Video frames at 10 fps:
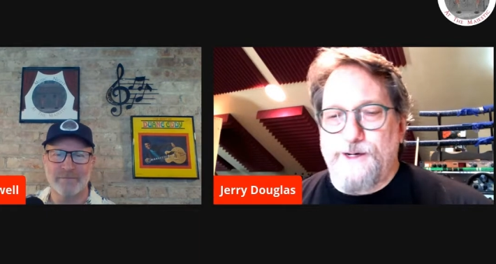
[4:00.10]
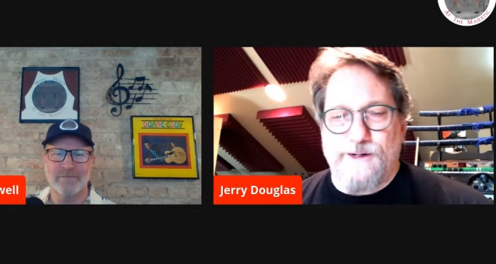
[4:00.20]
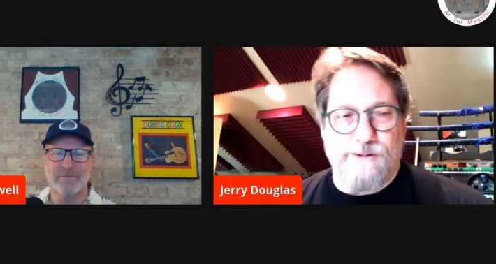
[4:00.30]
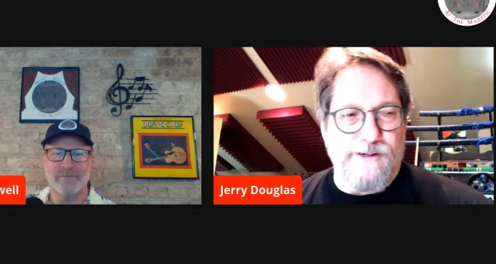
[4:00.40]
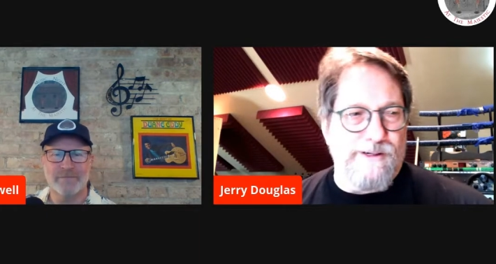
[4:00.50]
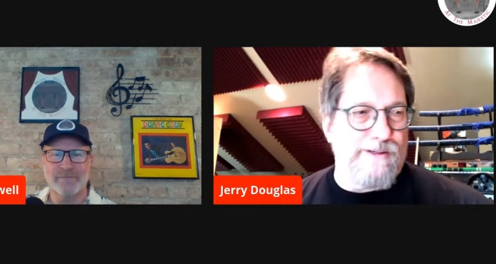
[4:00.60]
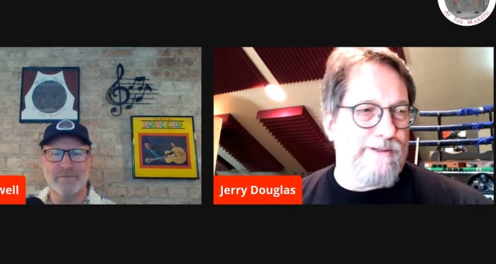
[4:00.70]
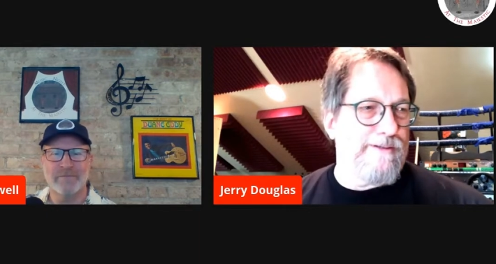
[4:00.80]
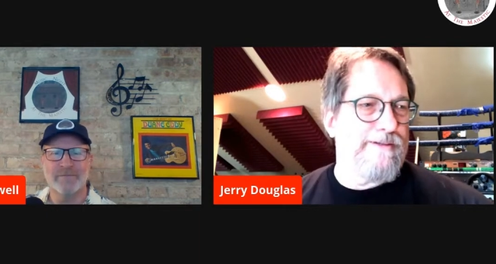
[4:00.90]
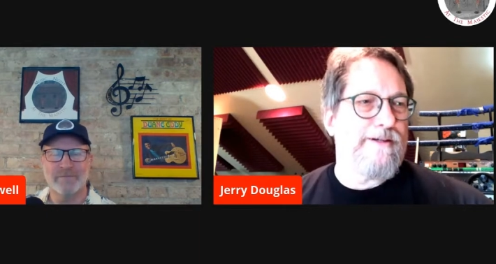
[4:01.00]
Speaker 1: Taylor
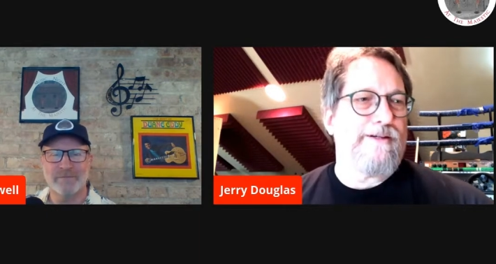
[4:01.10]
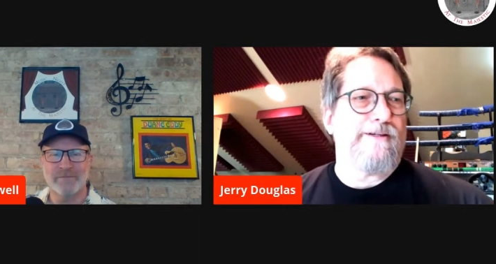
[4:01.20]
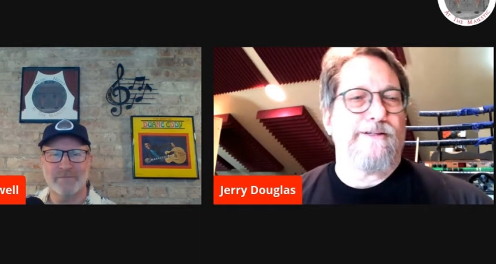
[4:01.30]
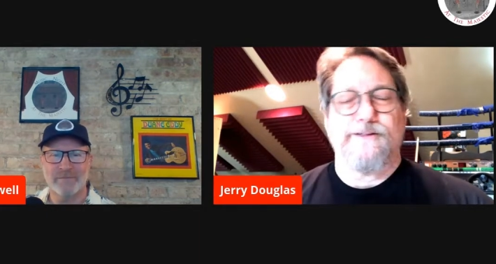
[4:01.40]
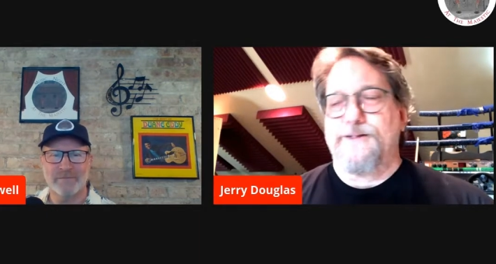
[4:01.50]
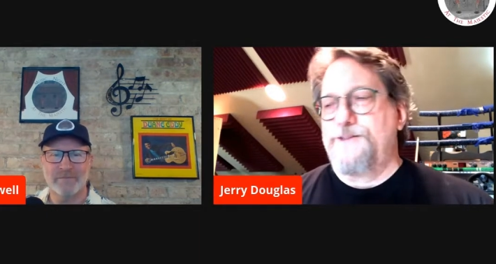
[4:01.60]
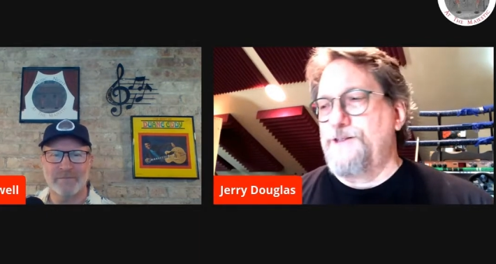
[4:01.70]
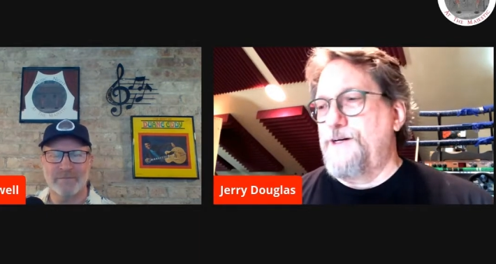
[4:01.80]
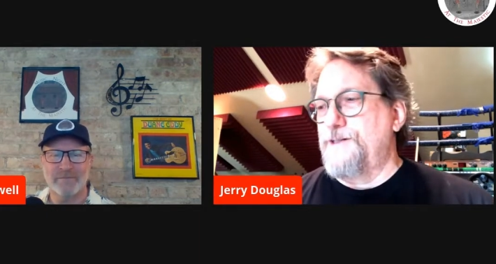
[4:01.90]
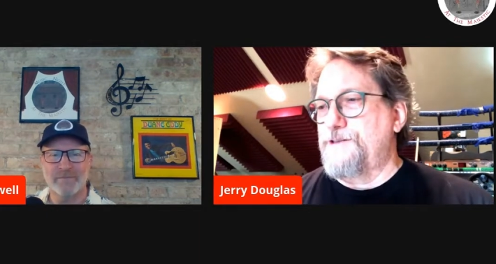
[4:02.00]
and
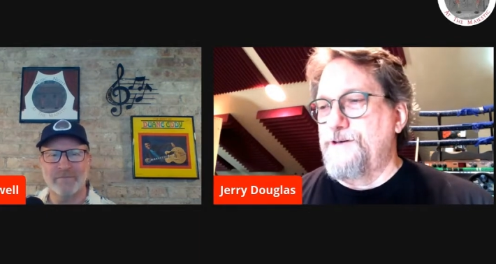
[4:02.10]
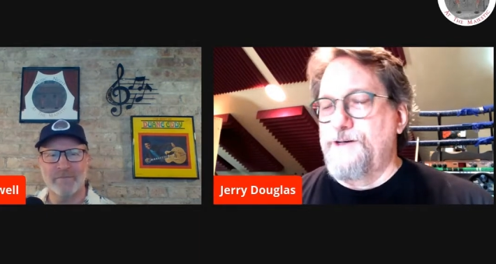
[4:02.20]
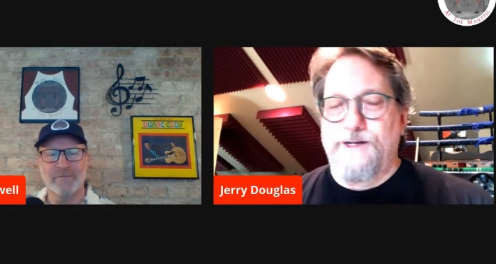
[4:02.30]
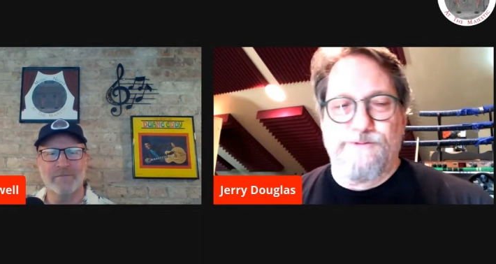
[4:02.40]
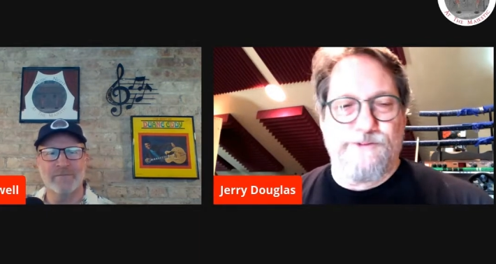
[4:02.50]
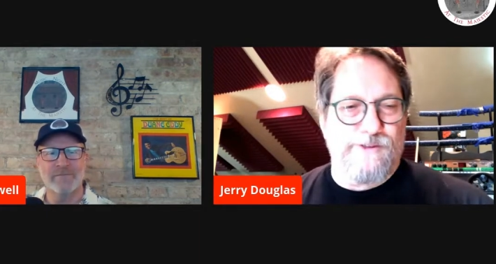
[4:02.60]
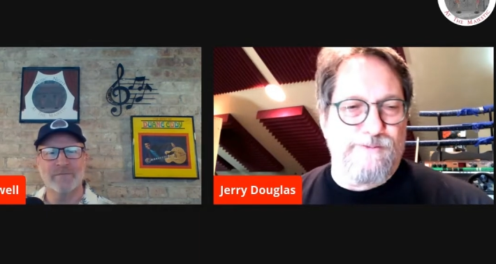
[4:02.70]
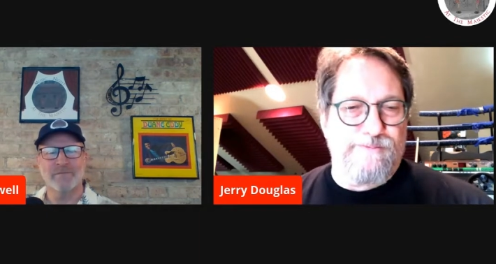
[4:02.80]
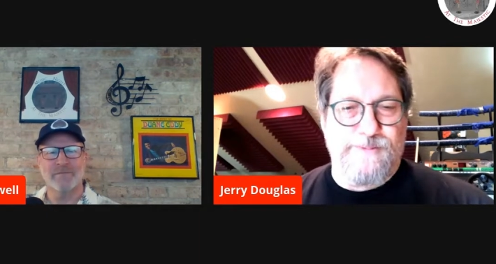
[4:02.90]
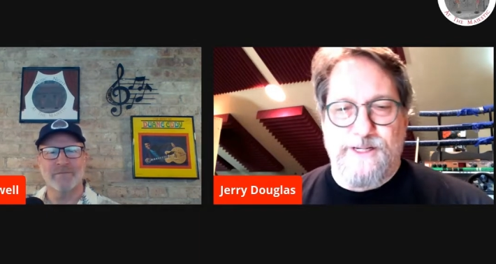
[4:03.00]
Josh Graves
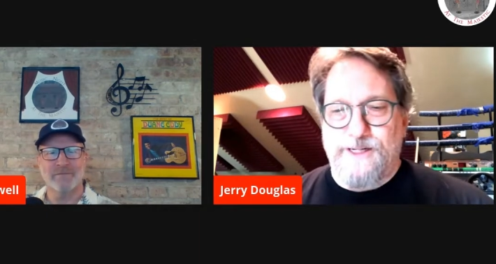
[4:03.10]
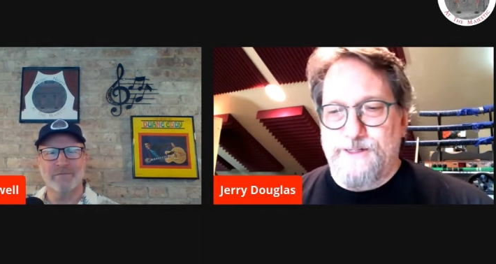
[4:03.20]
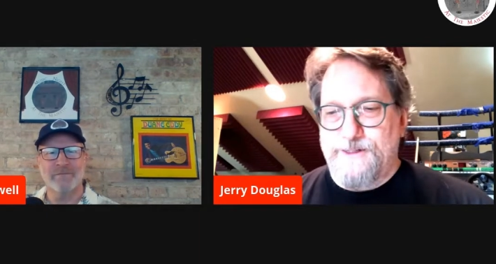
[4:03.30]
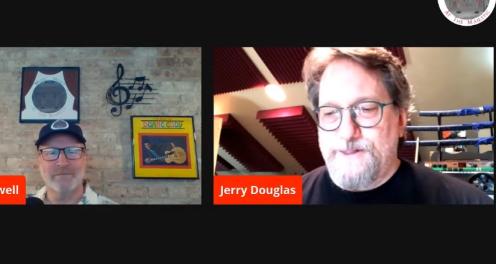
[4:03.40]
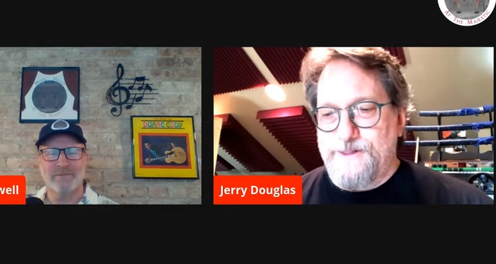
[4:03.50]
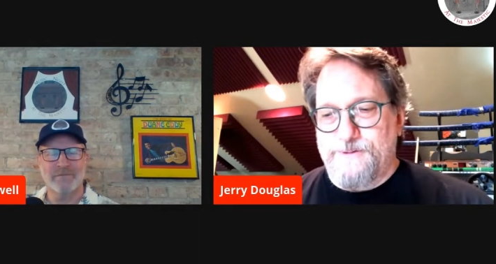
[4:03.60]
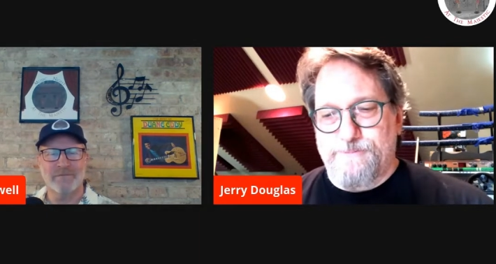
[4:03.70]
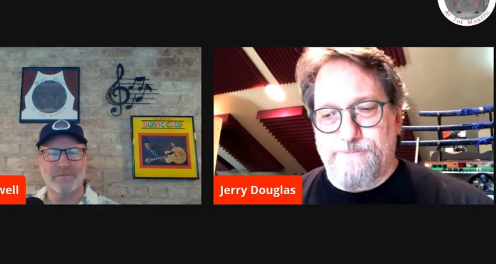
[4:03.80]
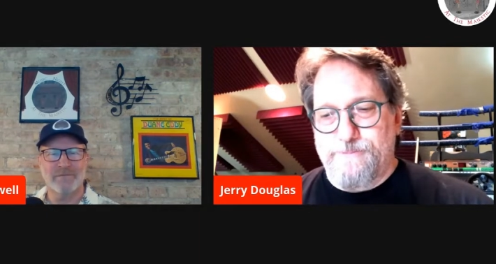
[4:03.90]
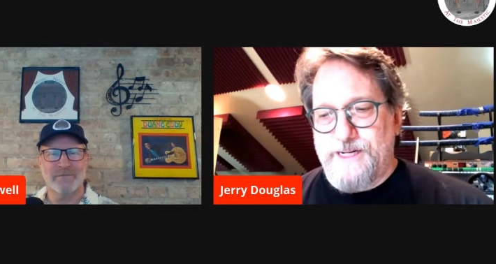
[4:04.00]
and, and uh,
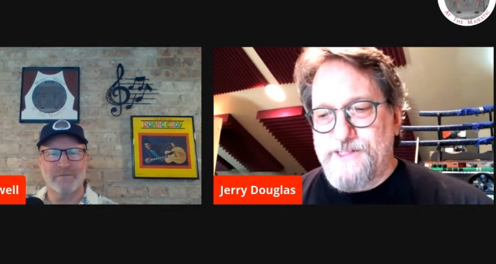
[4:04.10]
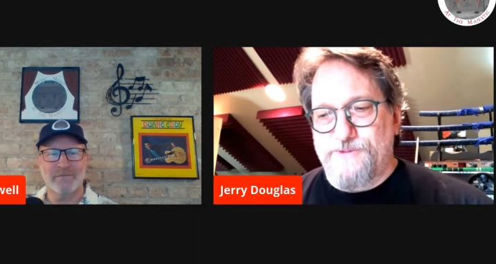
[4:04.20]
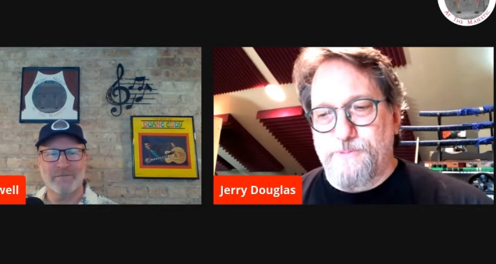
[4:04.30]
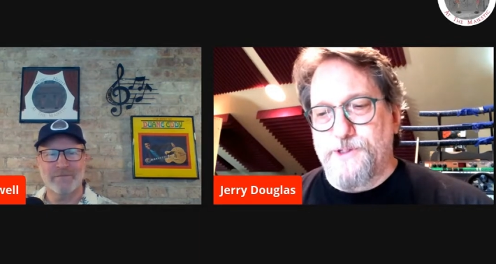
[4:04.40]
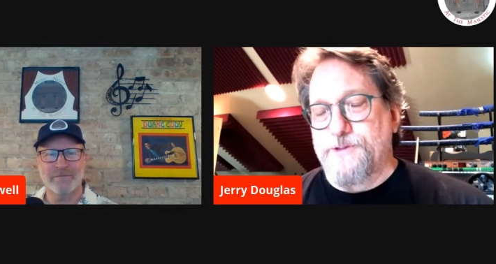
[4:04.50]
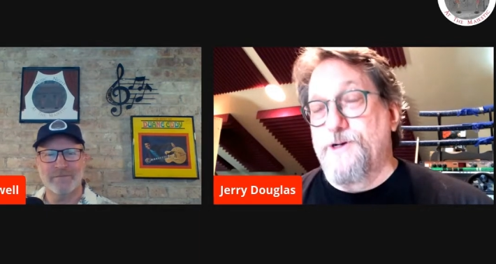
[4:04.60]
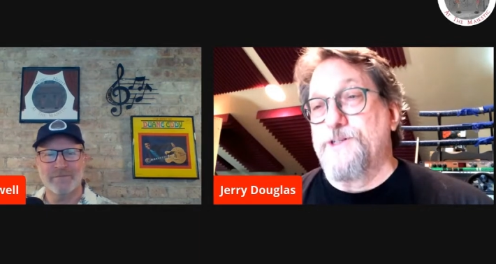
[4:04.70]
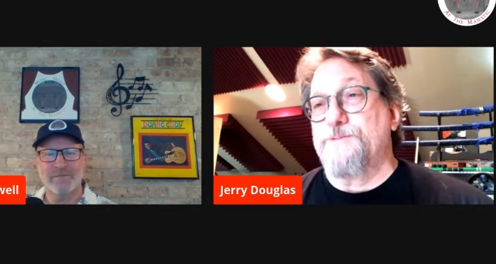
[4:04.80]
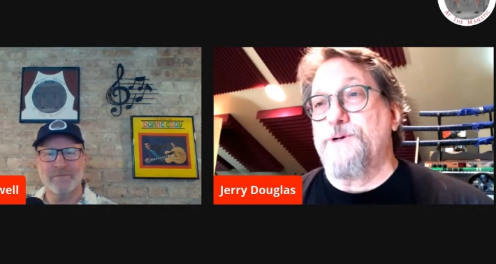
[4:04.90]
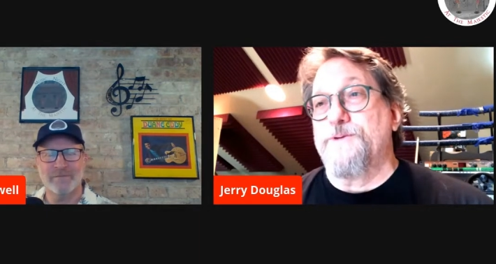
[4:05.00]
Bashful Brother
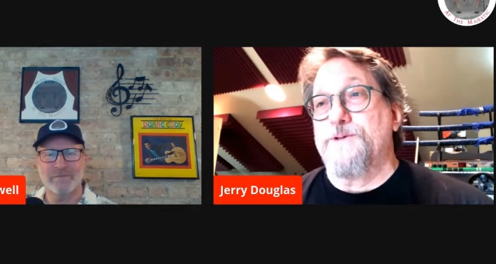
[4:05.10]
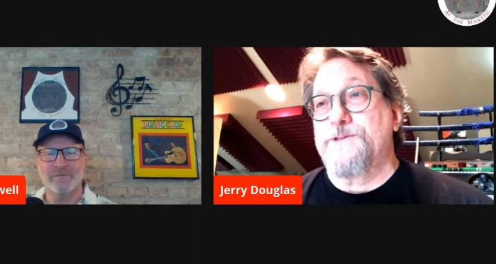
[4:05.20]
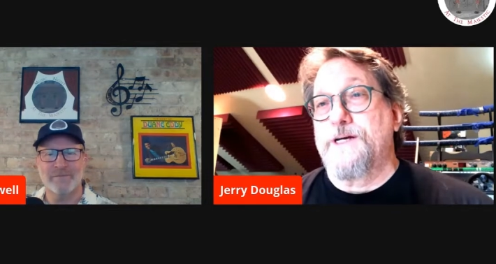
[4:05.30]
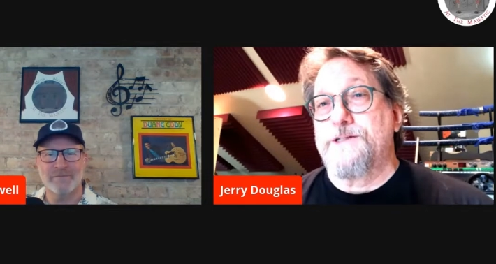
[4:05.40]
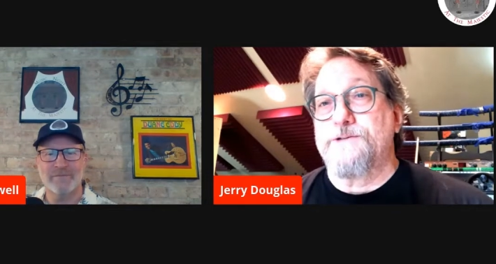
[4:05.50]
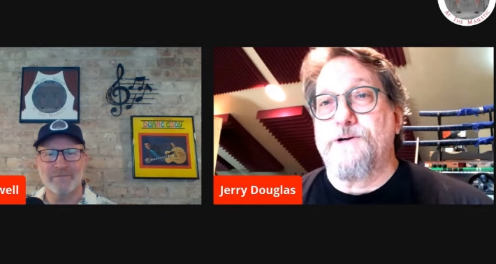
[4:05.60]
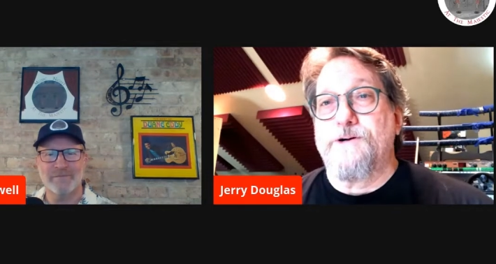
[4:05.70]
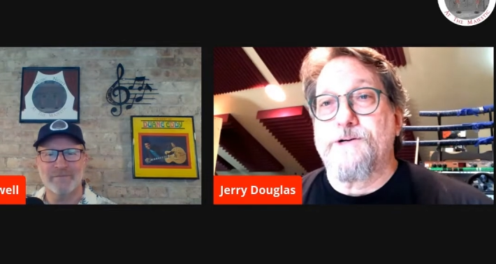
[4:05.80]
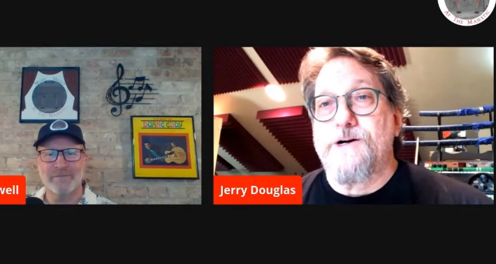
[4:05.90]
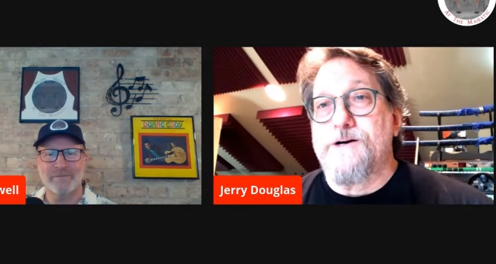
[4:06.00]
Oswald. Those guys are
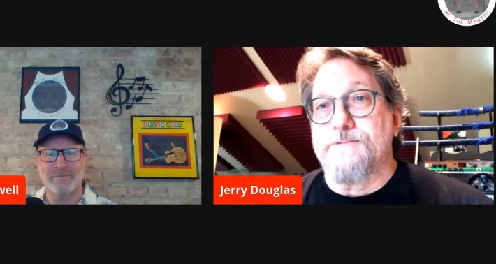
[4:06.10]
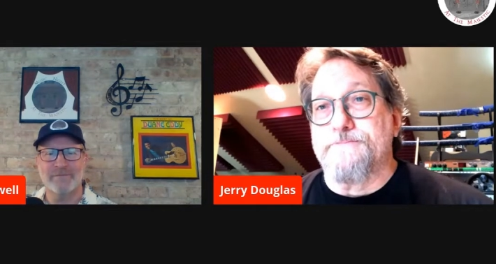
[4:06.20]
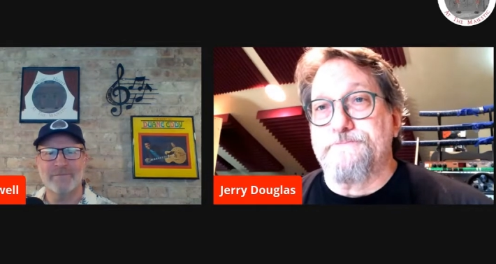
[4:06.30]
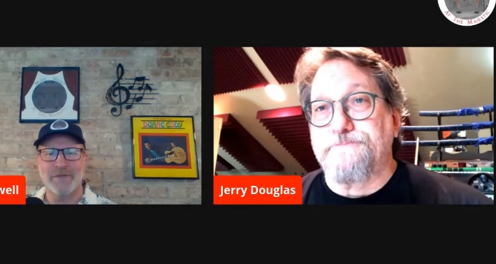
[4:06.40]
all gone.